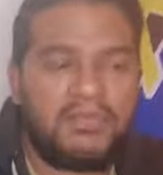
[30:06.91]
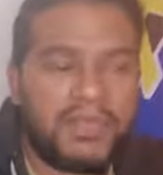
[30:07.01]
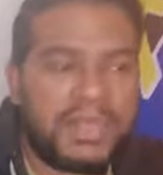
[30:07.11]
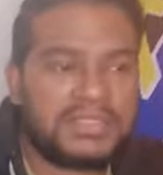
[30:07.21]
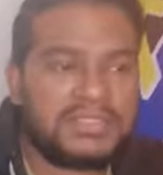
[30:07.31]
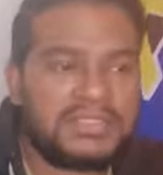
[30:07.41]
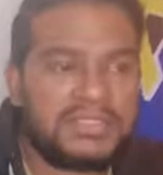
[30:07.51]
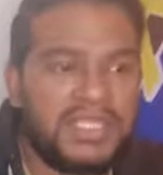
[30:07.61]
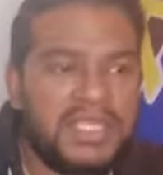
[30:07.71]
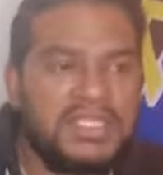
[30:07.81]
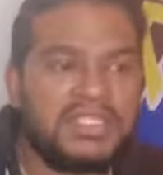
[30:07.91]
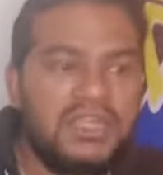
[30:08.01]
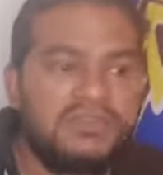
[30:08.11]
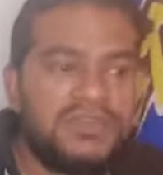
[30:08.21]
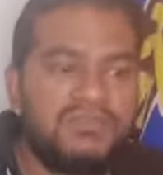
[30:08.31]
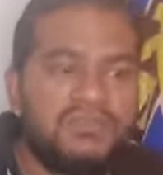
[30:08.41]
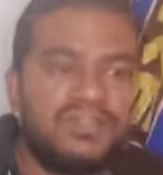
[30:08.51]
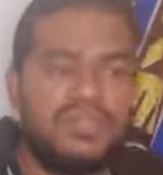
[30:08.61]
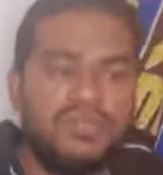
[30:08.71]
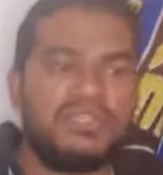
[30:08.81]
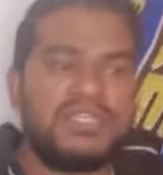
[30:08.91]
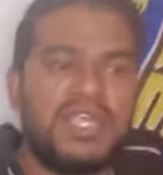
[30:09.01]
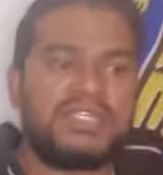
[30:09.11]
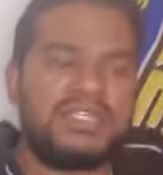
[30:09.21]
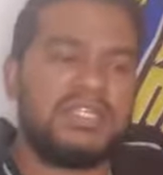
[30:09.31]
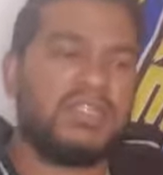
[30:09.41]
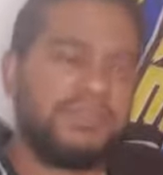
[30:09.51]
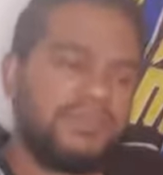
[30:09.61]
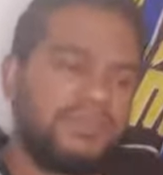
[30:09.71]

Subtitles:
But in terms of a new chassis,